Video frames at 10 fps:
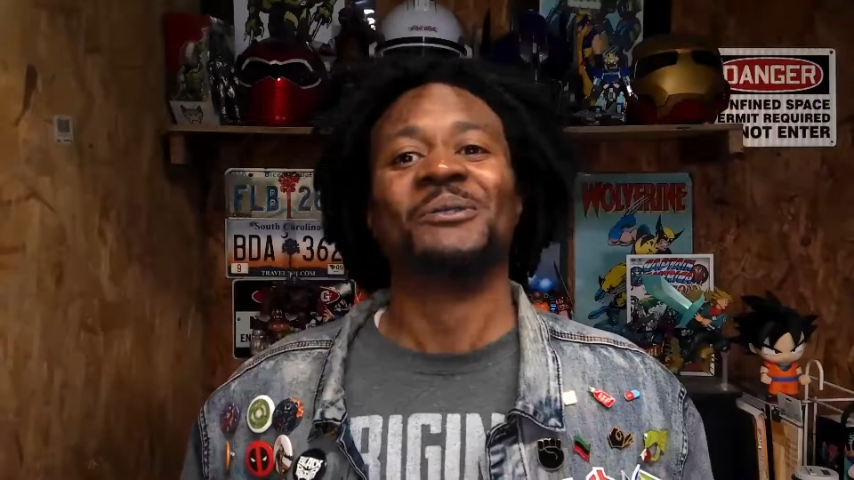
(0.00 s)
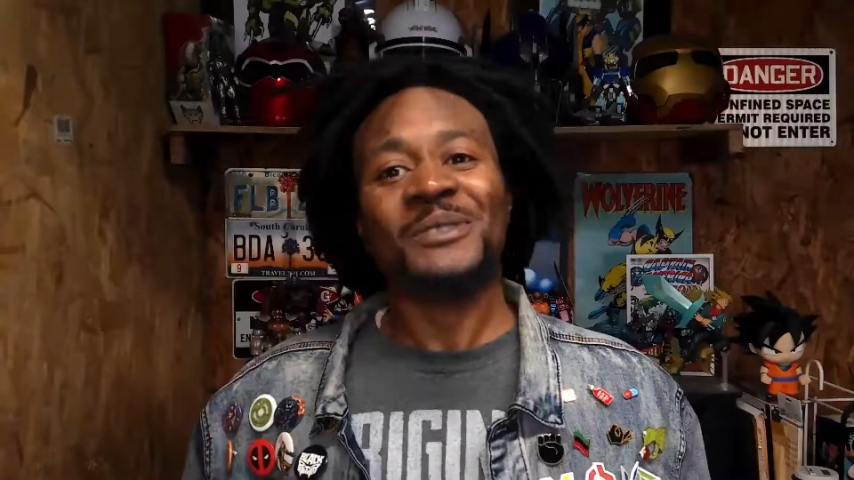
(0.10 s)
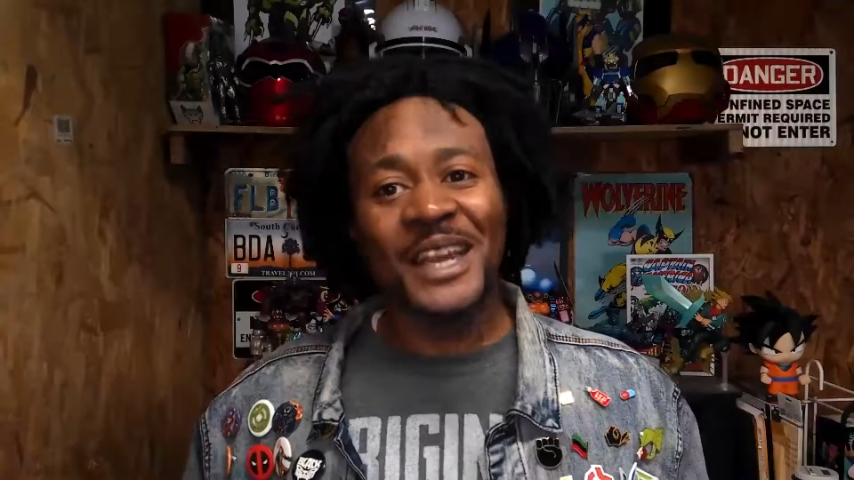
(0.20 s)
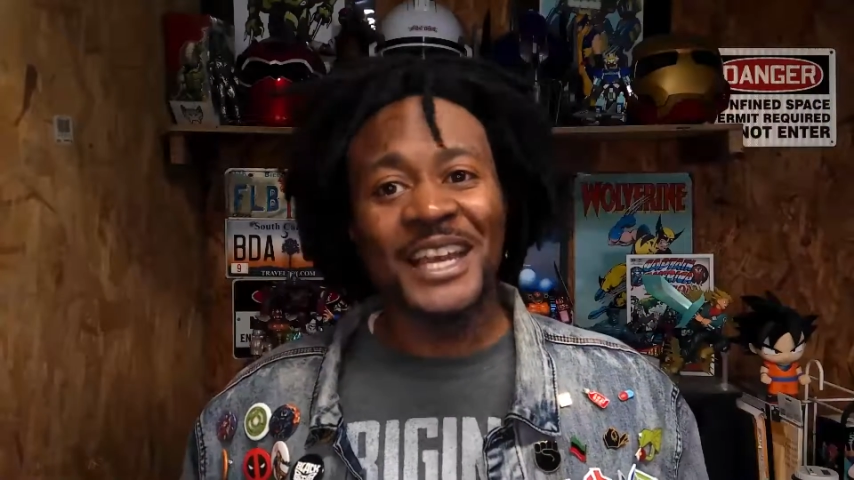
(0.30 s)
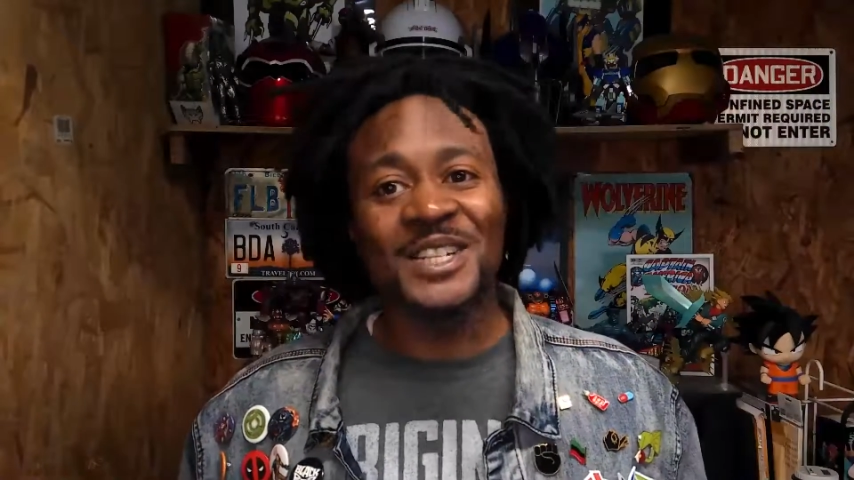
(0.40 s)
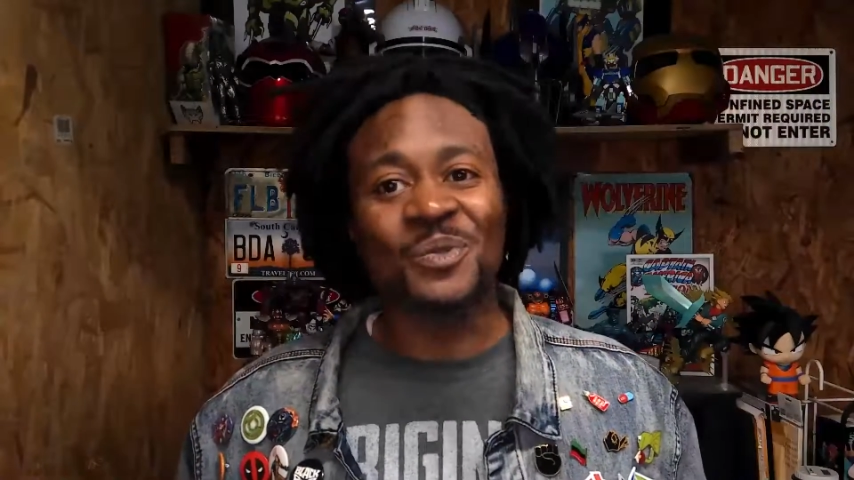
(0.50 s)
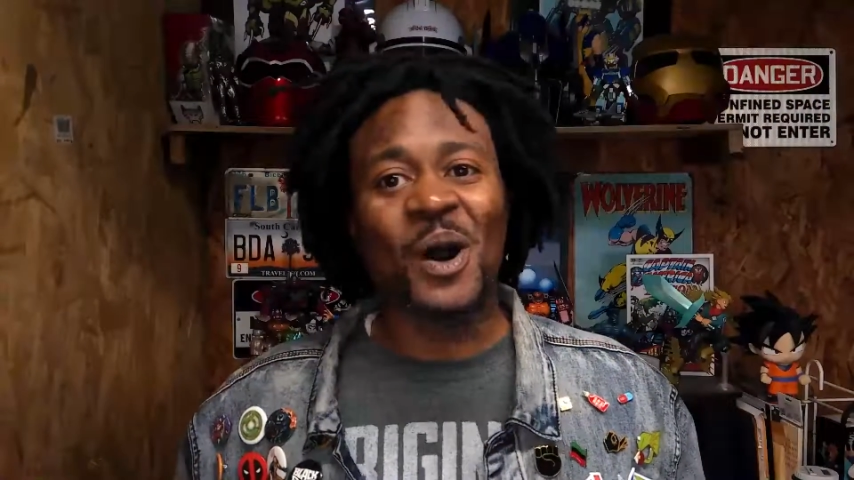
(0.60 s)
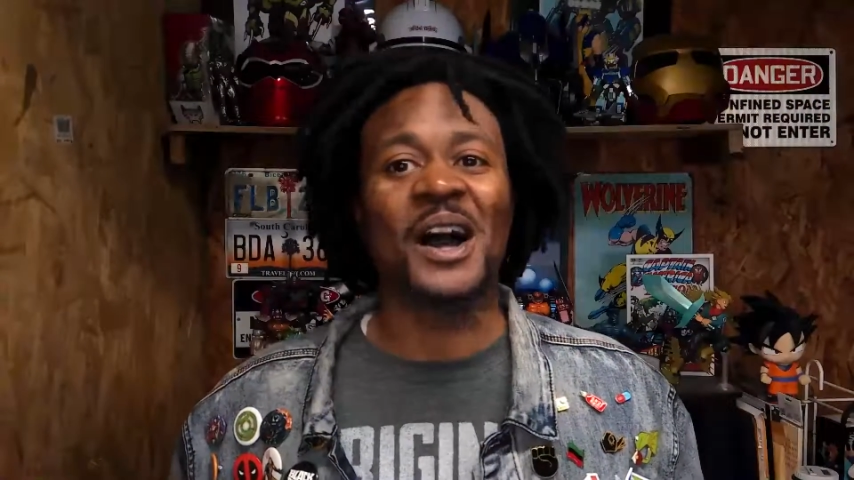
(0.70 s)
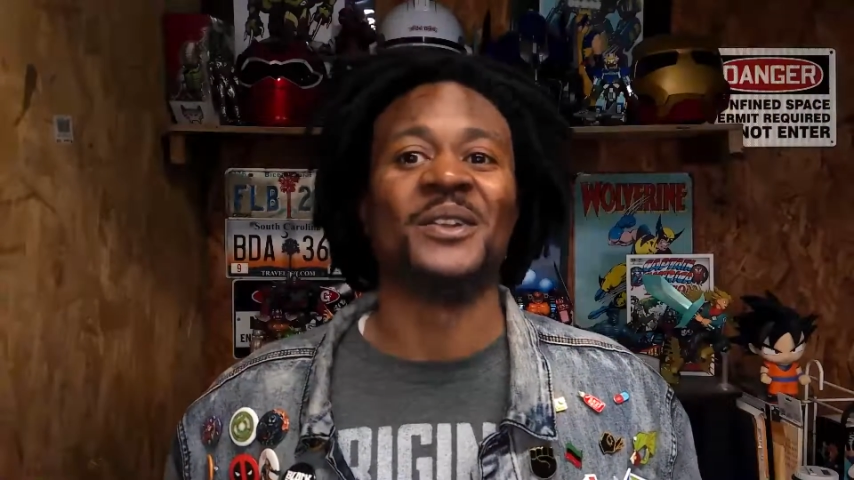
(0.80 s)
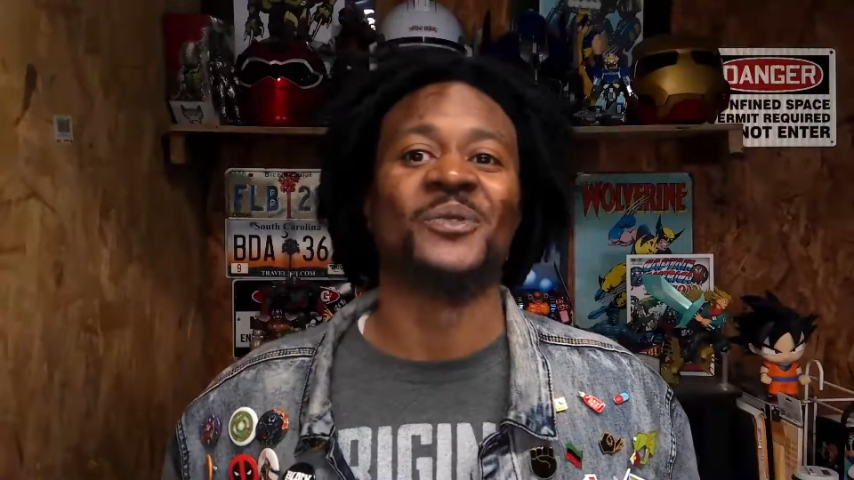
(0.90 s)
Kajun
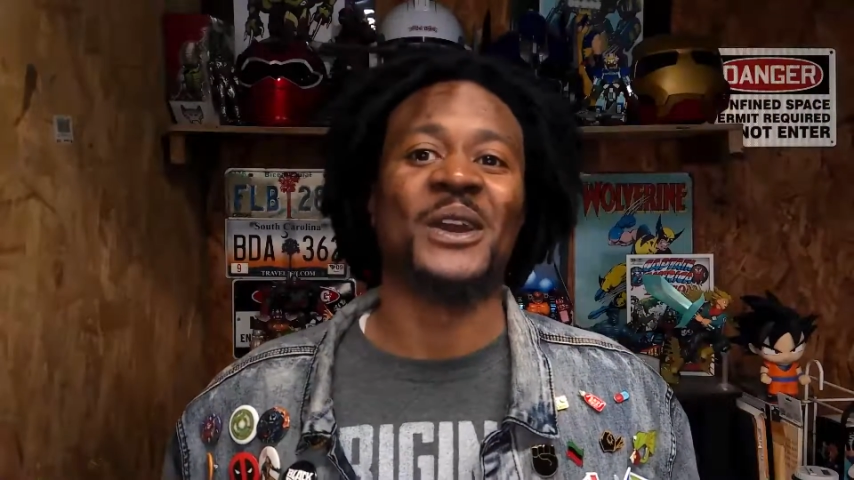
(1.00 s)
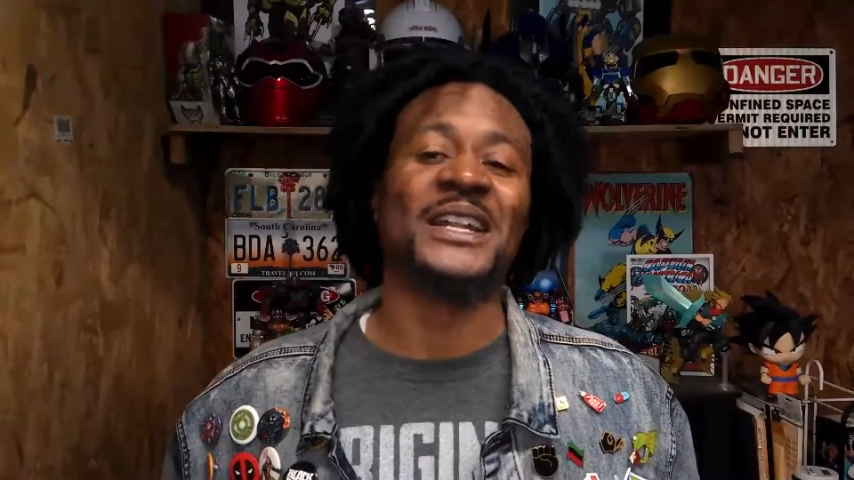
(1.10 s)
wine, Red